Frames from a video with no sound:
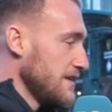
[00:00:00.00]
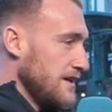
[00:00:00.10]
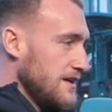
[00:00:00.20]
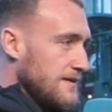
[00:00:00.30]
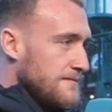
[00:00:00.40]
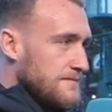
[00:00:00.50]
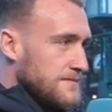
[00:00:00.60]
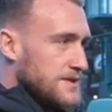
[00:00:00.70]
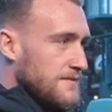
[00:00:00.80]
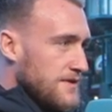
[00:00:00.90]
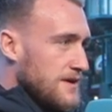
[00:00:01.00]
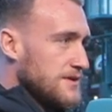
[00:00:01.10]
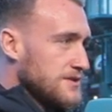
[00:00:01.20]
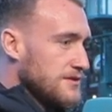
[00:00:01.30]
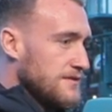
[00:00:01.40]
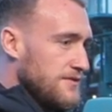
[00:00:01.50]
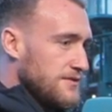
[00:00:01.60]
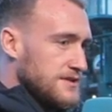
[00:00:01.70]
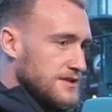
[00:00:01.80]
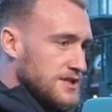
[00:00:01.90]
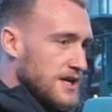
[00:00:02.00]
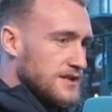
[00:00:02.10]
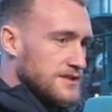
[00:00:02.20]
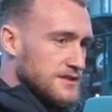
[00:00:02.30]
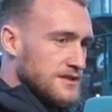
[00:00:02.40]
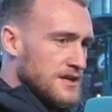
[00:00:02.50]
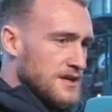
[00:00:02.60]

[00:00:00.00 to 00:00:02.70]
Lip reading: So I'm very much looking forward to the challenge and